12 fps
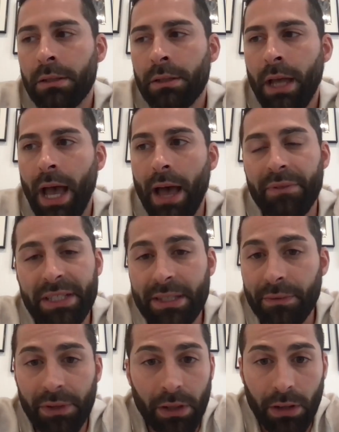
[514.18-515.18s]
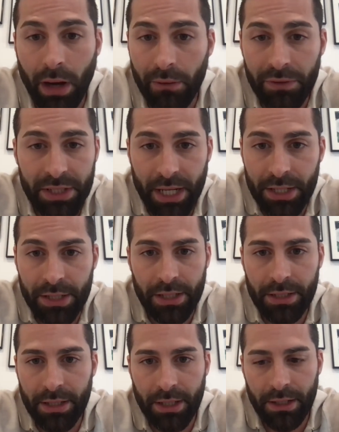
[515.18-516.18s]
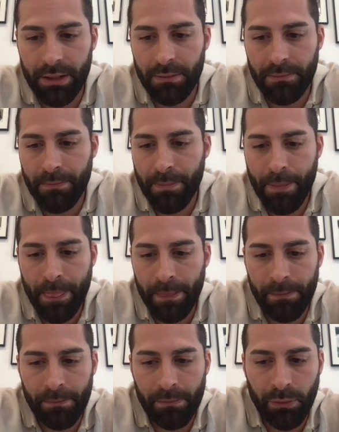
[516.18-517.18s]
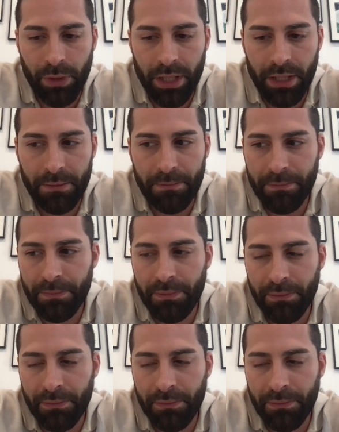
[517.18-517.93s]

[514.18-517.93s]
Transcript: having difficult conversations. And you